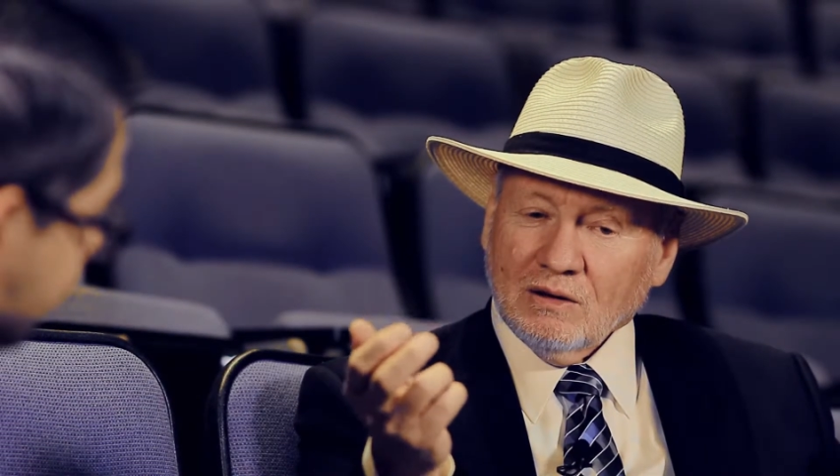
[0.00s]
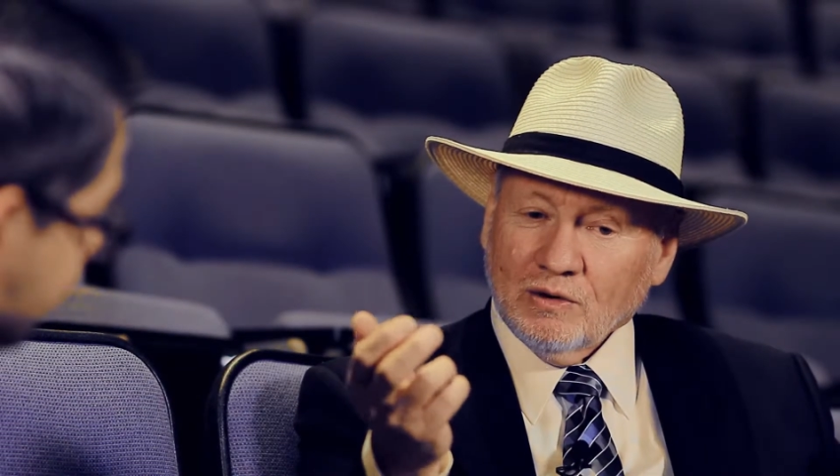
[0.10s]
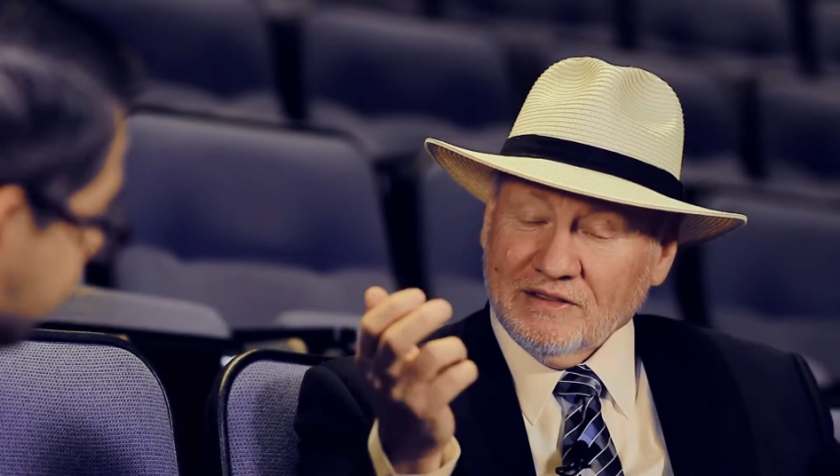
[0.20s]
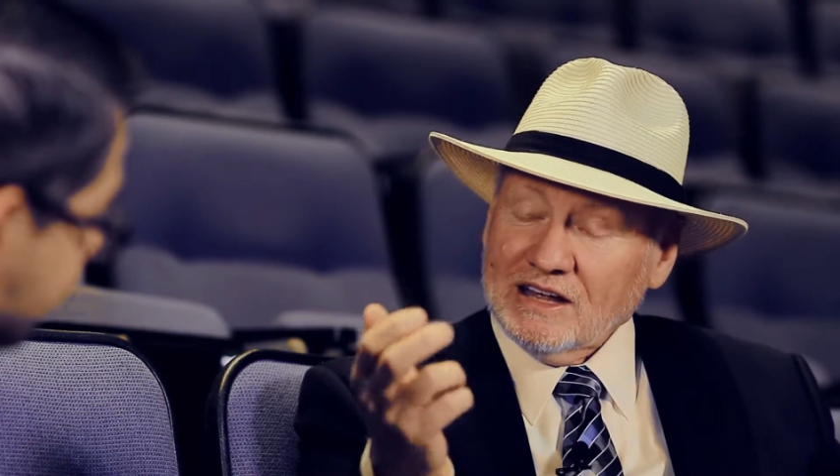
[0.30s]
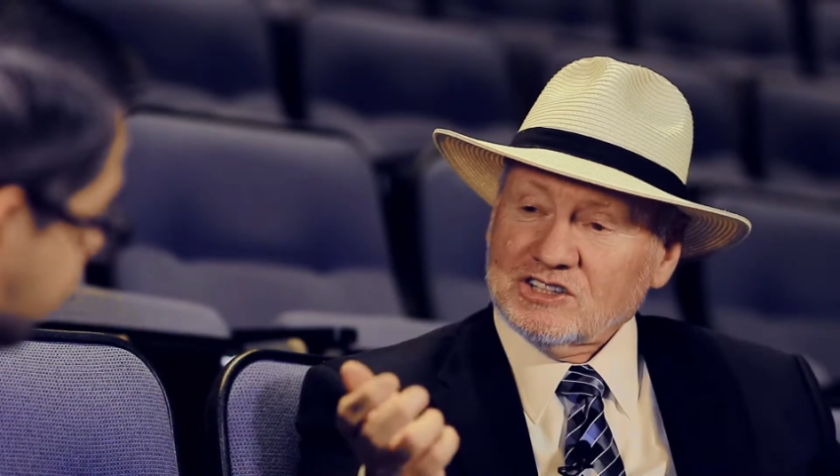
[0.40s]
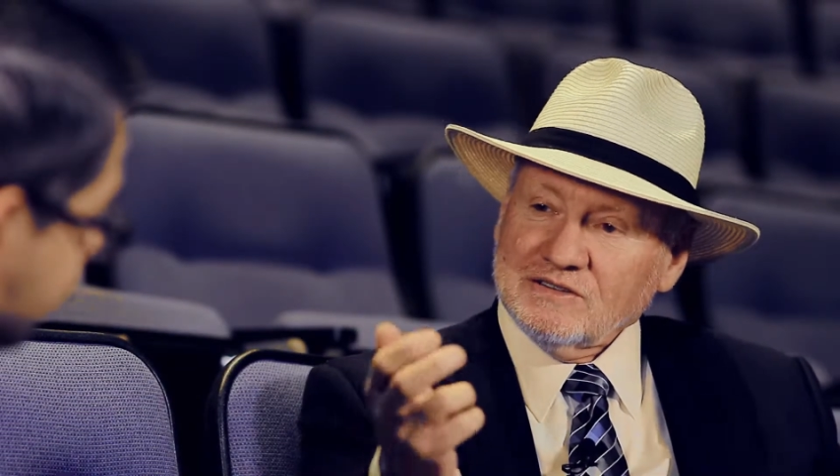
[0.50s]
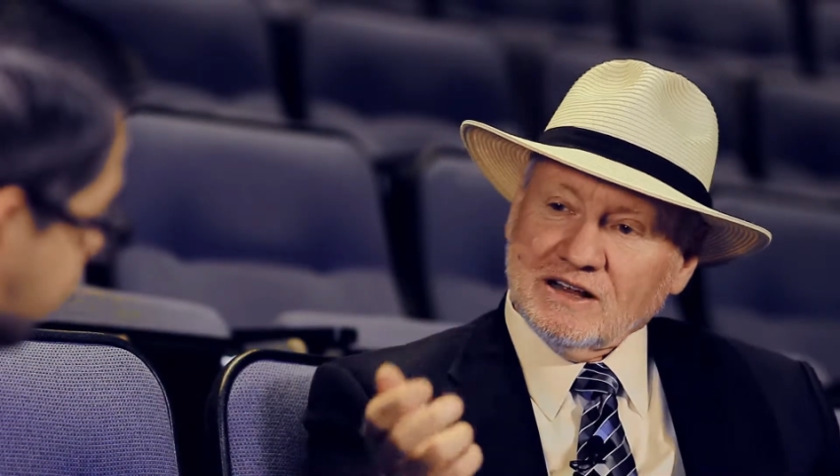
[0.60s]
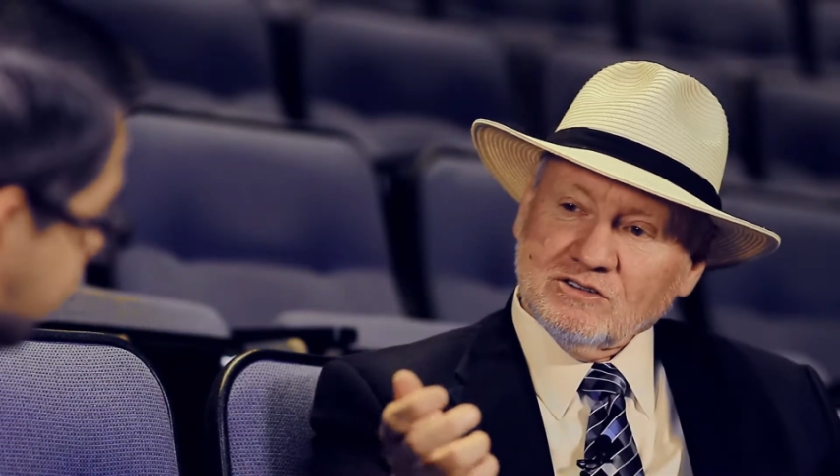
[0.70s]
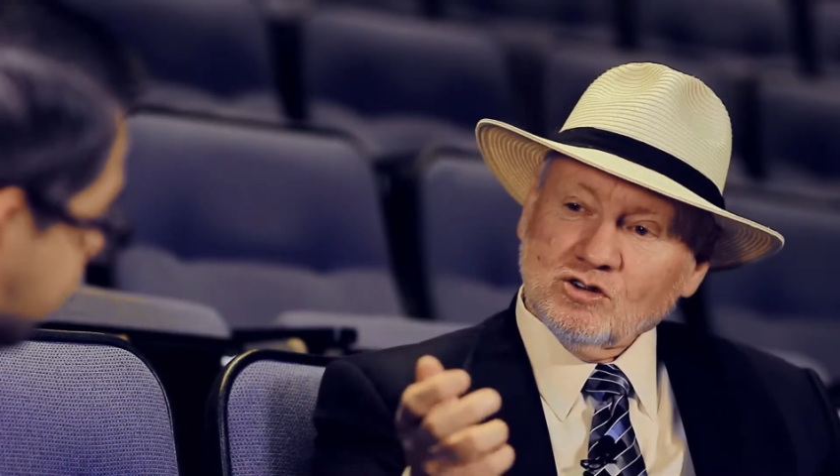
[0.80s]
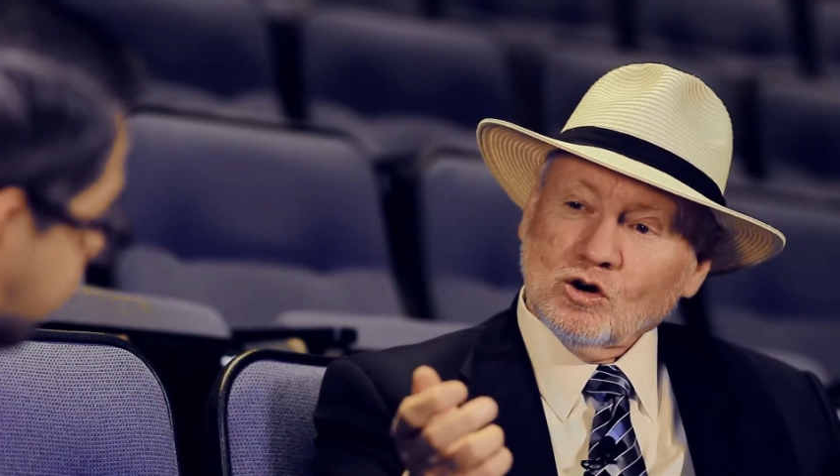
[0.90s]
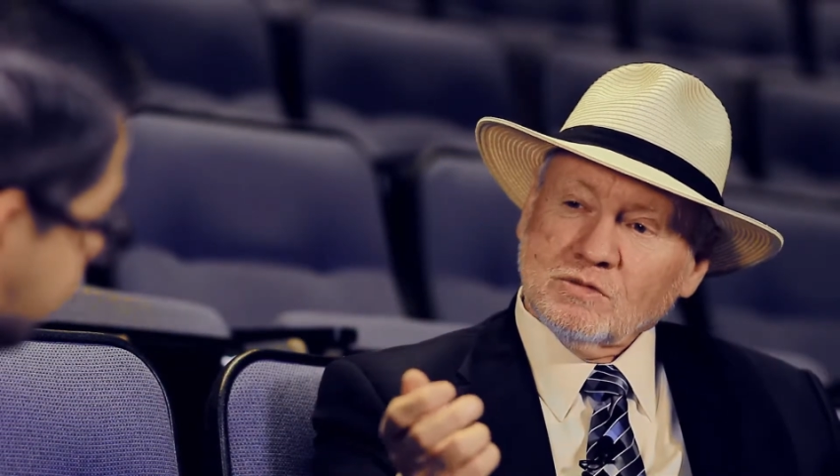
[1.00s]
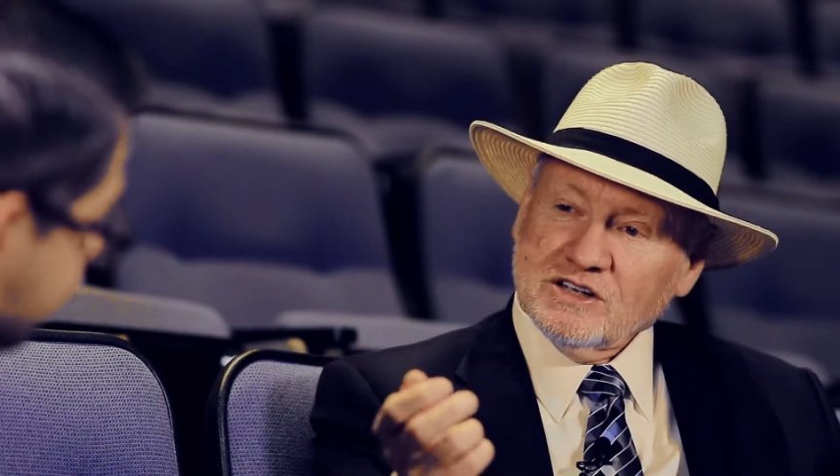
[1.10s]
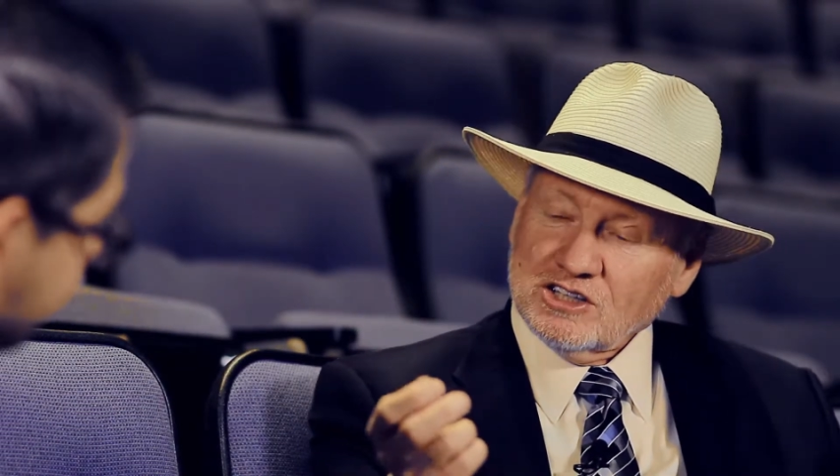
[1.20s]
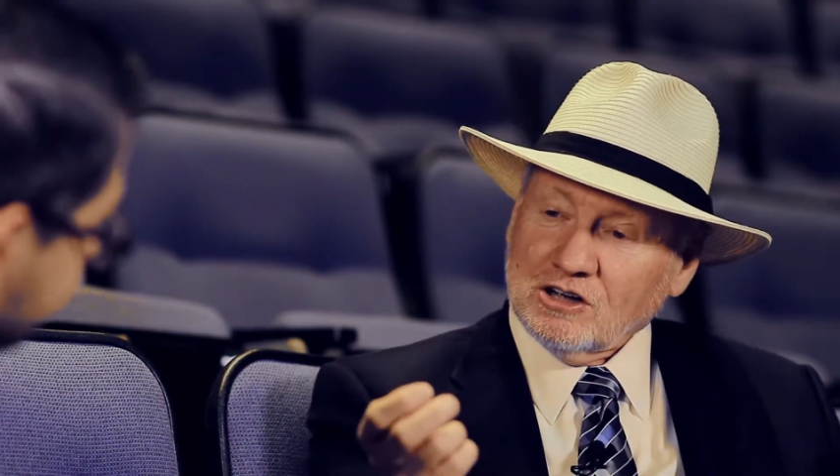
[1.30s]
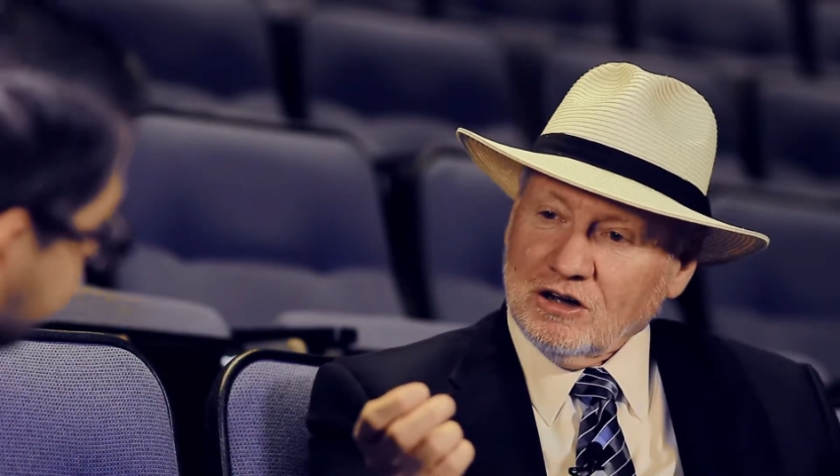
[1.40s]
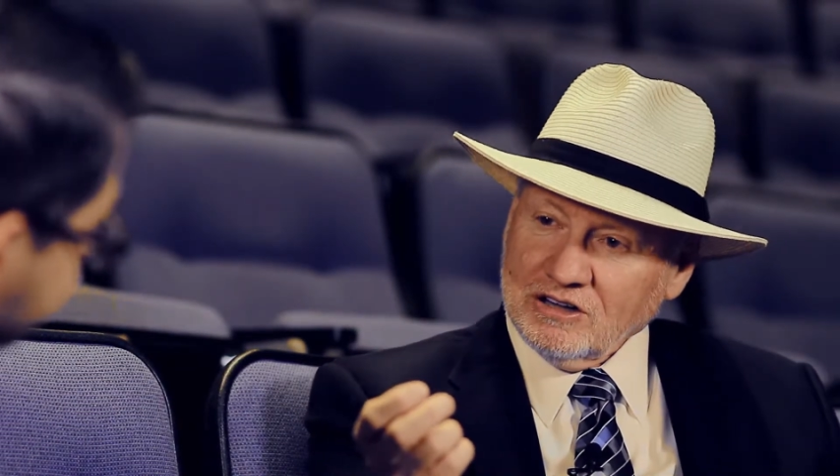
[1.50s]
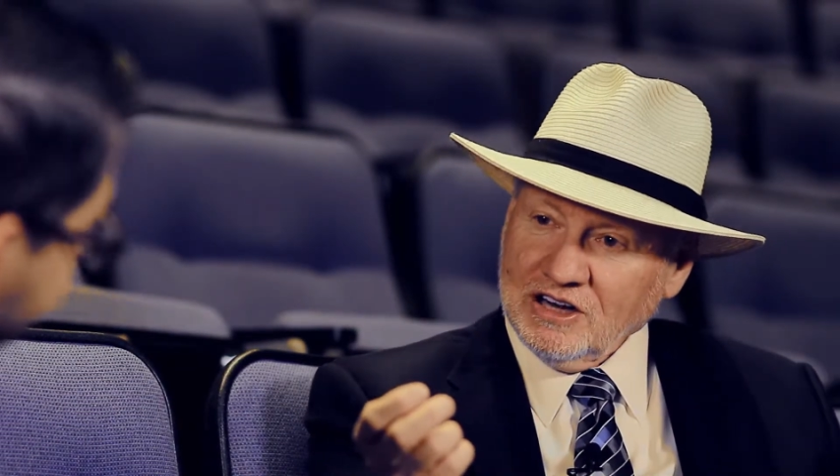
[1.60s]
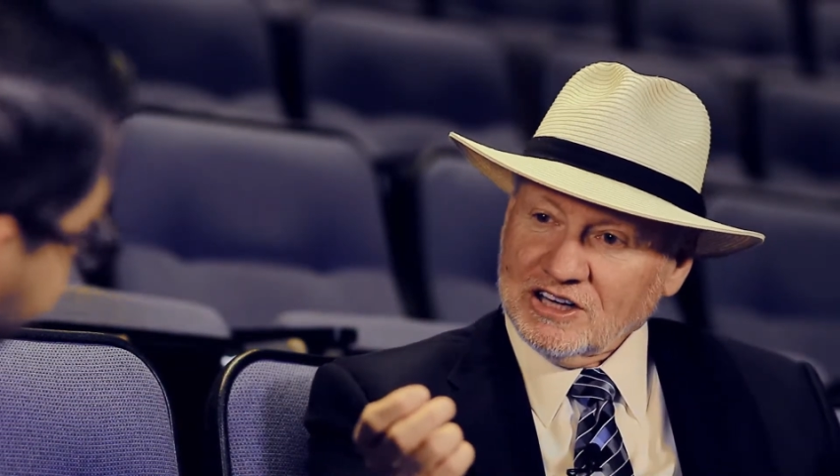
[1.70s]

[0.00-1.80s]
well, that normally is called an